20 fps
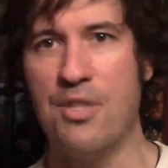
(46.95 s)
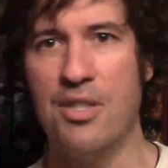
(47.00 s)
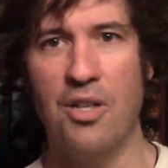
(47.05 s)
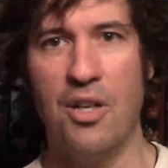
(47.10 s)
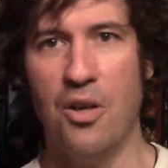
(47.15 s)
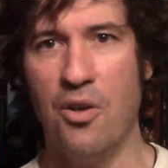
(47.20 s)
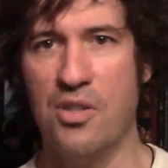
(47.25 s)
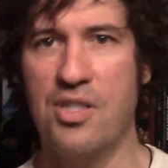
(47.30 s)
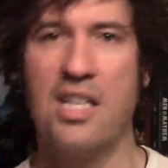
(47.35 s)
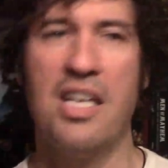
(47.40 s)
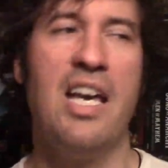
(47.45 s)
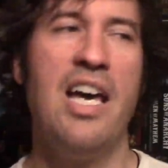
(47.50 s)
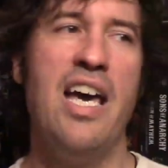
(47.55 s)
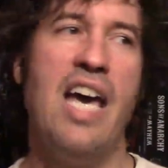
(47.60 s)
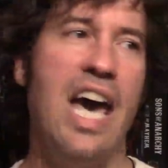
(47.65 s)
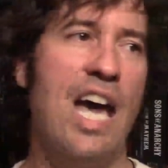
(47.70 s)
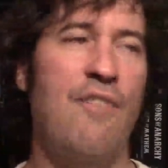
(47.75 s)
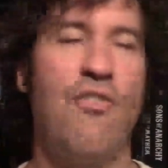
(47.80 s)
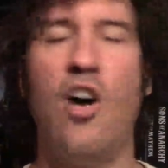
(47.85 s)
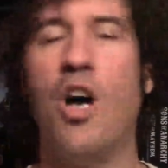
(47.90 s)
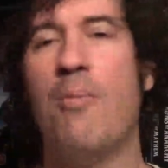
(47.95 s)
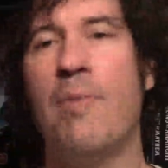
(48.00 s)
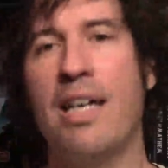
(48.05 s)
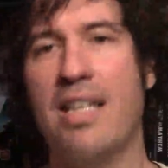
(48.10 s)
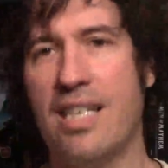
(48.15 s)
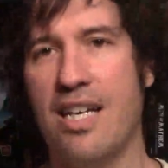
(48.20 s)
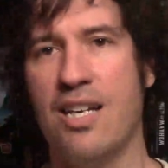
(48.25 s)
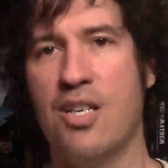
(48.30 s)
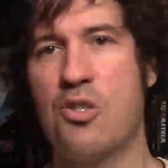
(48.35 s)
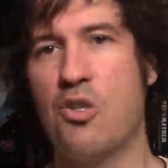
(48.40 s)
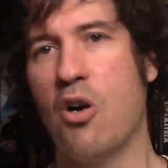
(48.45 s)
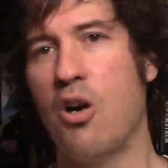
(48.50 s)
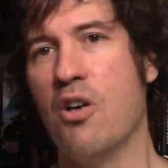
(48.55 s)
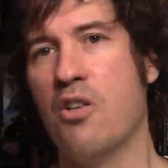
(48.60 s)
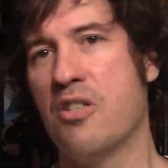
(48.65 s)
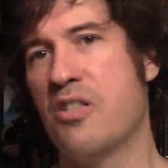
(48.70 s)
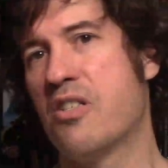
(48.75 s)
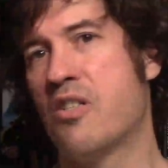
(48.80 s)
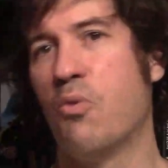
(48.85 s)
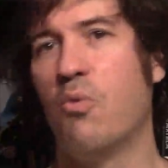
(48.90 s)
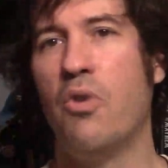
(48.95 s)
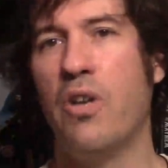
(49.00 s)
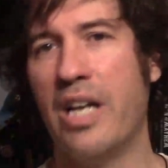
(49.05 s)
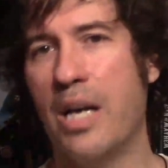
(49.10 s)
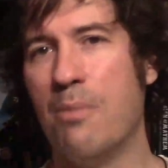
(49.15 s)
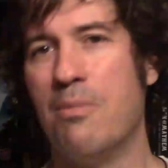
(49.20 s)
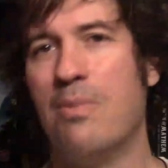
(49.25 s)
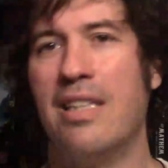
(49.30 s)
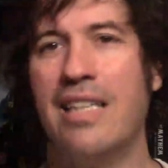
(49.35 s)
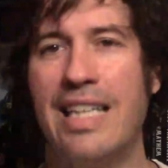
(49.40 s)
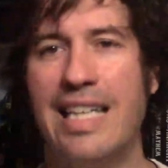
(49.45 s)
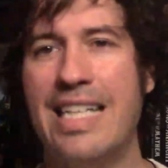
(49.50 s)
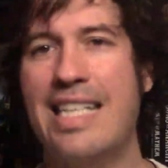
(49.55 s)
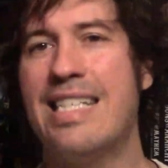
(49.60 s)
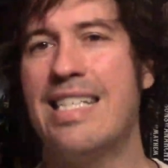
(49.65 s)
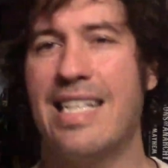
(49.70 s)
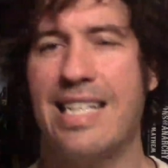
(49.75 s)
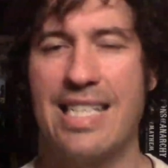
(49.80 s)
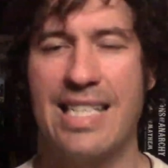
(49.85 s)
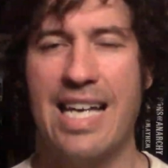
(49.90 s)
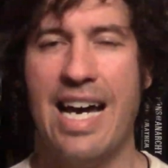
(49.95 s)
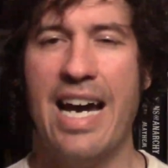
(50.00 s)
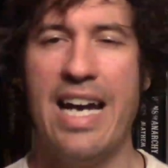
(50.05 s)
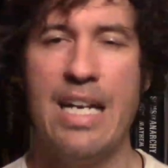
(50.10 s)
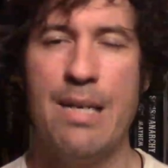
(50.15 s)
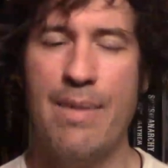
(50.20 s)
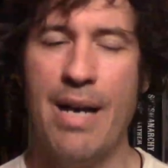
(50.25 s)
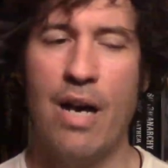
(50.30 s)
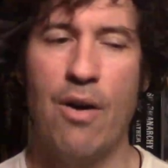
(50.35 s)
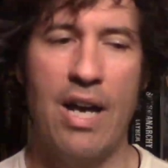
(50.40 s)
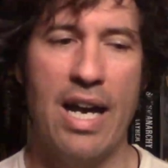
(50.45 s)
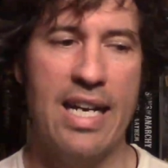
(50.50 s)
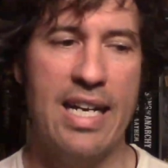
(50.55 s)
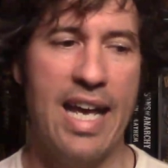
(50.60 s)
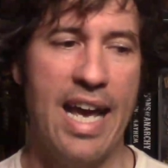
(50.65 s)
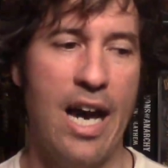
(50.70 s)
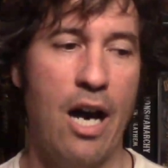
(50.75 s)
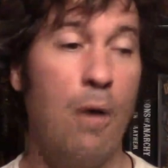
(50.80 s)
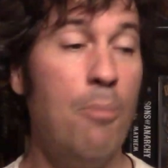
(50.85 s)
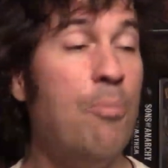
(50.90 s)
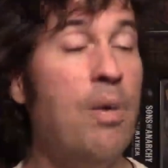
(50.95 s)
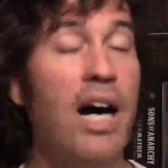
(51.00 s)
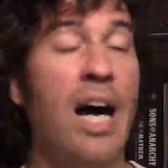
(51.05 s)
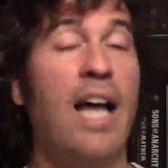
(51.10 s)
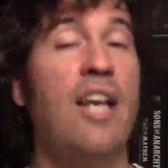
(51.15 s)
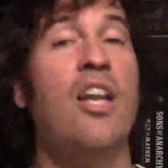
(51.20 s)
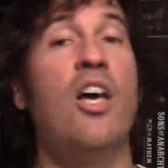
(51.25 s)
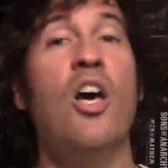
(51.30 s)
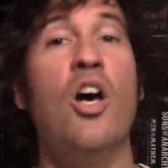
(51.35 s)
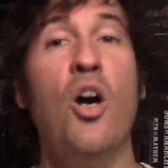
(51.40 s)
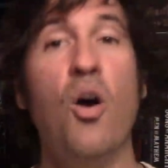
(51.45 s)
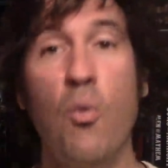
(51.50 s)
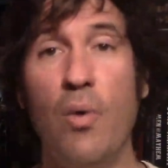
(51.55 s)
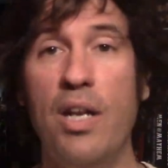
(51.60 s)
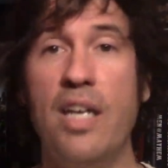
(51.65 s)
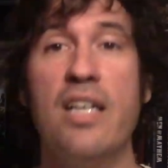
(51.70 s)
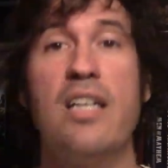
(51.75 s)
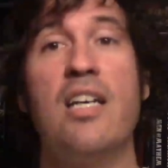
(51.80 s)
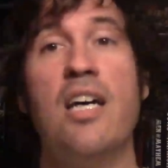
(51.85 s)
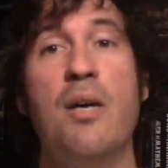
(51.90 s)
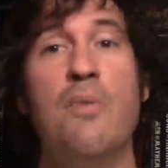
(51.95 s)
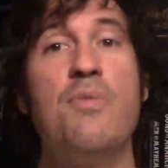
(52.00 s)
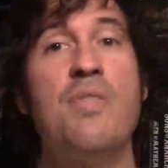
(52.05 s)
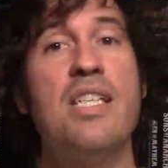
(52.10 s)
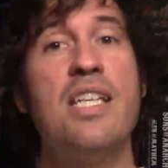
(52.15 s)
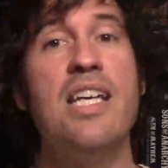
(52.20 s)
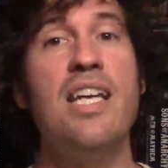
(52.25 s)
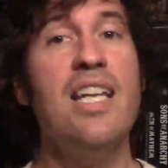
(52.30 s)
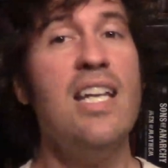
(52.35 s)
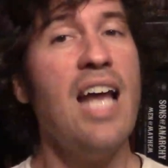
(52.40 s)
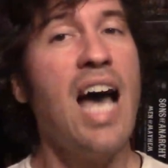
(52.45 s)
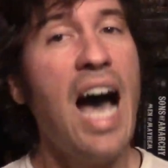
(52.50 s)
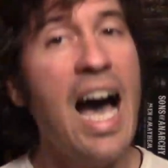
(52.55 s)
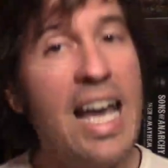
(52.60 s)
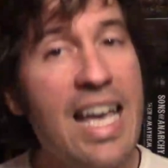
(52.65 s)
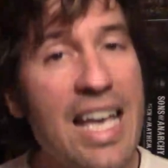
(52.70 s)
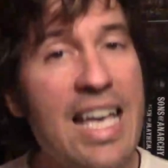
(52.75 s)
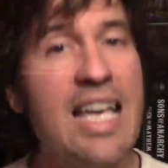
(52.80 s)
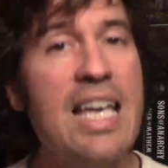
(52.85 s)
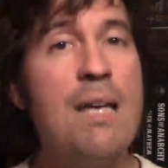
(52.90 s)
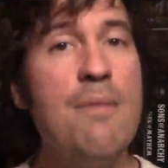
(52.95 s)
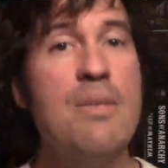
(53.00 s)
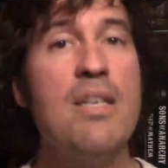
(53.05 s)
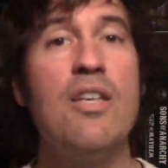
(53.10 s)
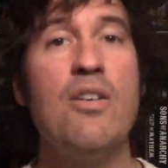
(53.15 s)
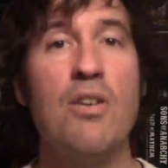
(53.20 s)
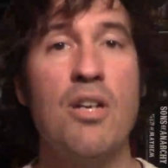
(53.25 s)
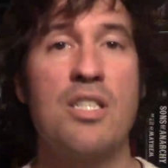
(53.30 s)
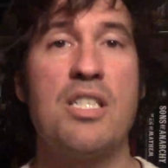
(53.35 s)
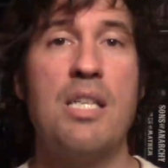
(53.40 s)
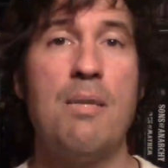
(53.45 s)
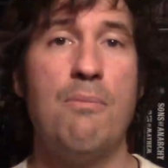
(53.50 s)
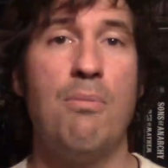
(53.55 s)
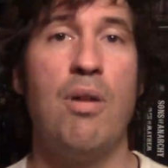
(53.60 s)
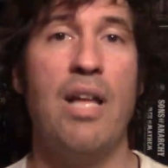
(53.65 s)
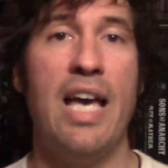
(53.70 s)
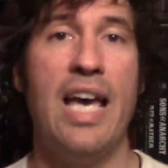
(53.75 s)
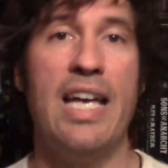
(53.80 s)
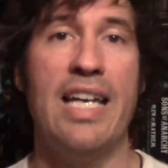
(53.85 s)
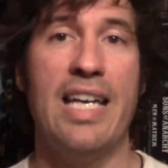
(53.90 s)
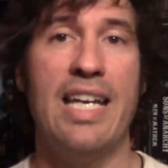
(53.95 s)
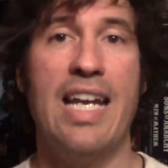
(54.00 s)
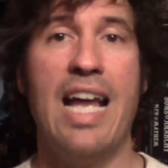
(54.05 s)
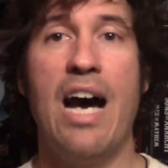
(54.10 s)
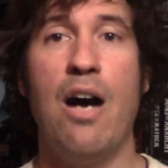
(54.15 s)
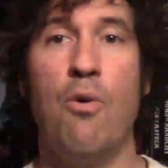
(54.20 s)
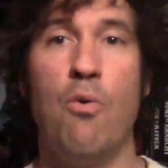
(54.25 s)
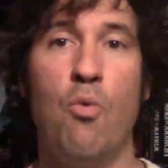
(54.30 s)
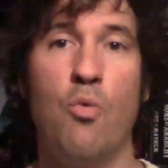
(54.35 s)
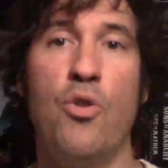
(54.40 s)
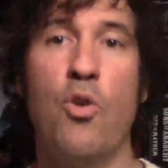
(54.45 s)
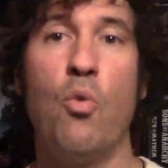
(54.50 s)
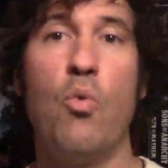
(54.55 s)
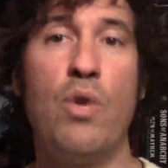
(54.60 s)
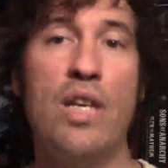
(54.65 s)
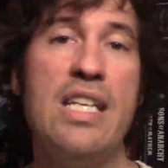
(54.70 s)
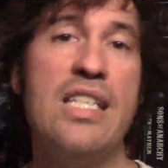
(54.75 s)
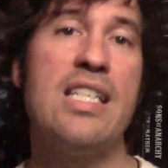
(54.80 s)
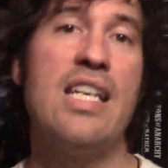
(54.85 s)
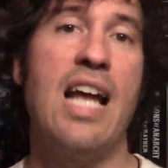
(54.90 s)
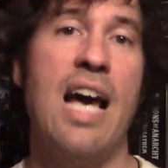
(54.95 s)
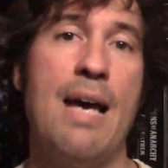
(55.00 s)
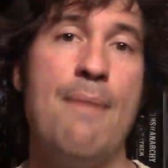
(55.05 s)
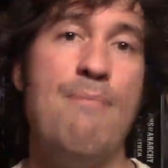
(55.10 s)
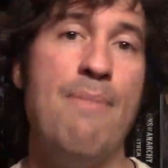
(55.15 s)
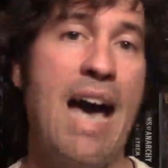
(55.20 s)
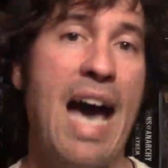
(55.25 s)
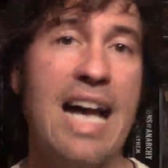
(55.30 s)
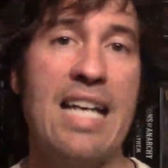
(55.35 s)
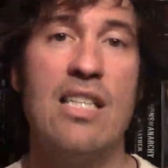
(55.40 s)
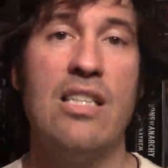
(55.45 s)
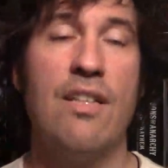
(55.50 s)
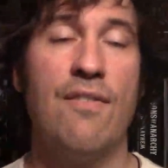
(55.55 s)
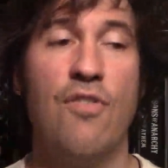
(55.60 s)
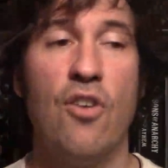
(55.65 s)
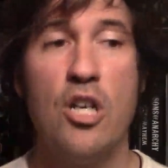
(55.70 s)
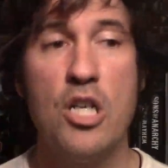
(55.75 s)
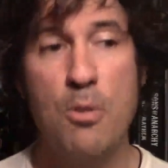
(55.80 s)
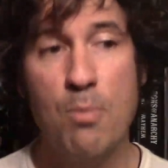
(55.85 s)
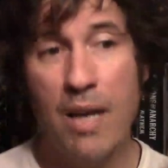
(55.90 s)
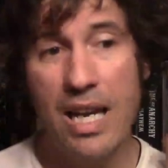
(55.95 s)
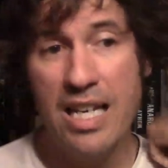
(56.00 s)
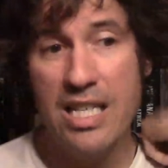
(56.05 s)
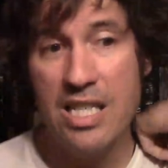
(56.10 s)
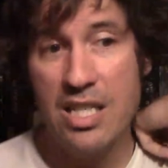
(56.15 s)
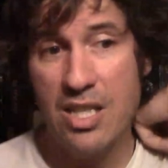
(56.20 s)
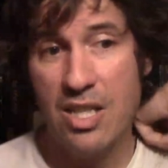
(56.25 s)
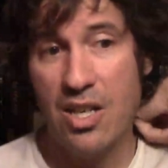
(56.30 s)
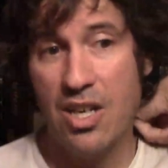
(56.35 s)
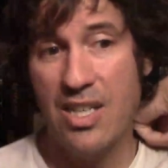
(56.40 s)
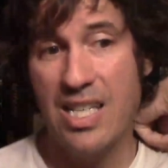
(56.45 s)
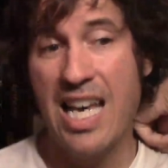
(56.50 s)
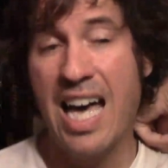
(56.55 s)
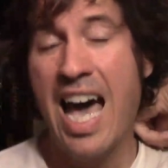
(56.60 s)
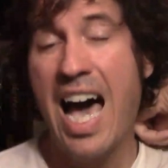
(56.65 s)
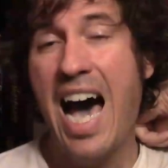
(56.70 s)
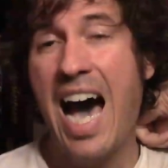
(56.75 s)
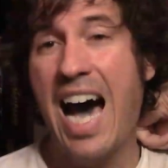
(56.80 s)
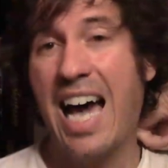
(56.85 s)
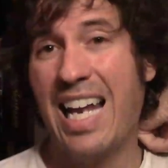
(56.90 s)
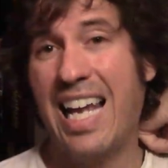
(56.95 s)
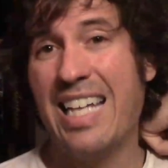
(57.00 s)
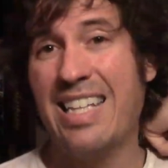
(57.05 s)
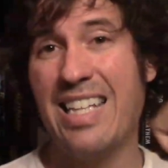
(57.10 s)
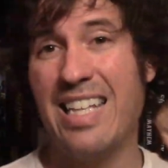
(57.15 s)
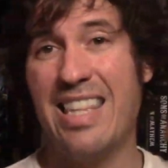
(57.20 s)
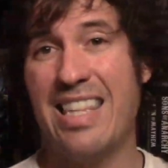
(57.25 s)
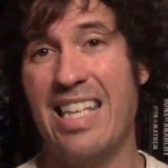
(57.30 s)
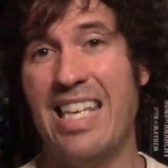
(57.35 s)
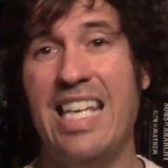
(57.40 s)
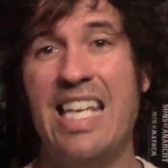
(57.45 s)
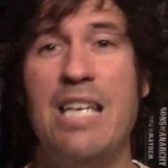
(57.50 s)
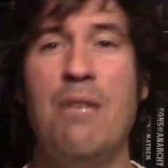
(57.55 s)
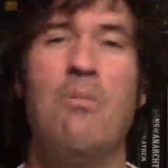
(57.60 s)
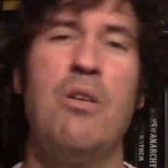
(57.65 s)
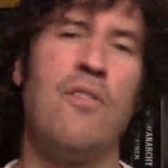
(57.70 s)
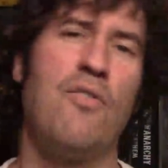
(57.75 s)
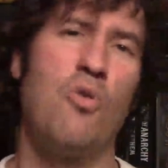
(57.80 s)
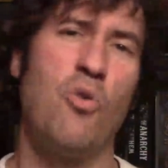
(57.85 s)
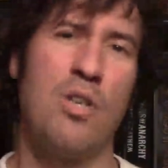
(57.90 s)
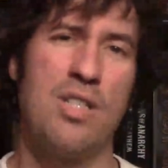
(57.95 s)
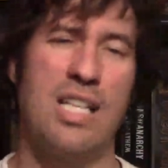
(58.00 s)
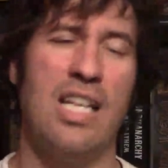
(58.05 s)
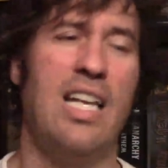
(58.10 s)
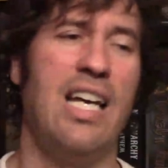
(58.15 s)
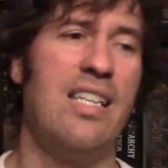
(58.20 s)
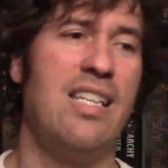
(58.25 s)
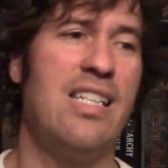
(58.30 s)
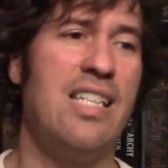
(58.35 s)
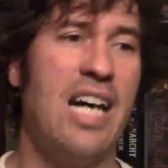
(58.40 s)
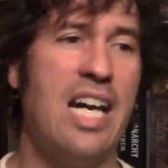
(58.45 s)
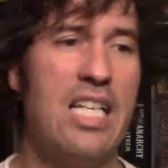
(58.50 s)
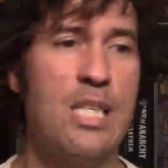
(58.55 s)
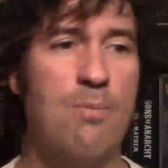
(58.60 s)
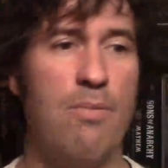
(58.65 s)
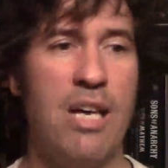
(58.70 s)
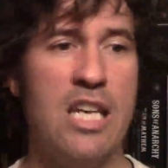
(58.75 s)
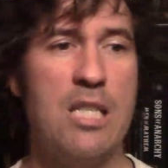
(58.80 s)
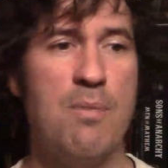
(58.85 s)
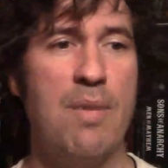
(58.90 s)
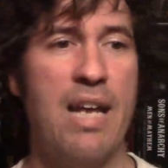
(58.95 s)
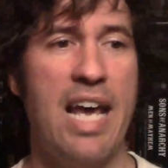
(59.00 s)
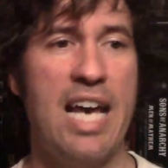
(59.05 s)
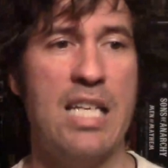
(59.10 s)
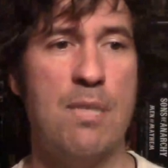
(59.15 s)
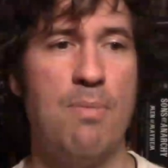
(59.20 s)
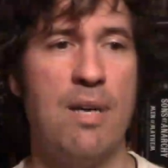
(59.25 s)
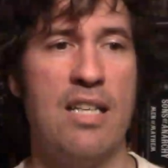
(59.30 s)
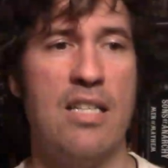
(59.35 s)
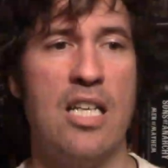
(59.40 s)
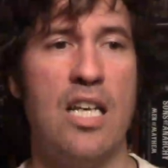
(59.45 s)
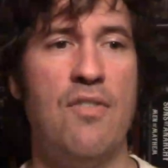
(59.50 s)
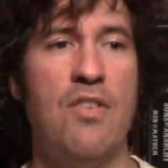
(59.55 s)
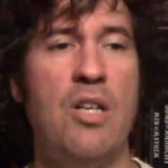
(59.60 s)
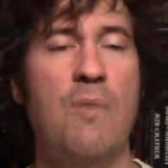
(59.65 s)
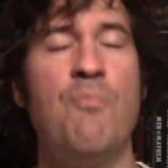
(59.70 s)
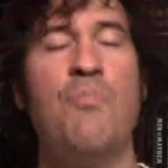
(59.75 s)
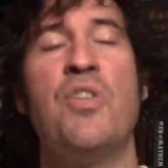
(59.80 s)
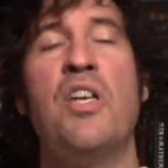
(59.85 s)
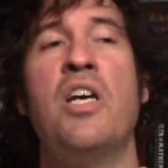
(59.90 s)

You know, out of all my Kickstarters, it's the one I'm least excited about right now. But when it comes in, I am interested in playing it. Now, the reason I backed it in the first place is because I like the theme and, of course, I like the dice placement aspect of it.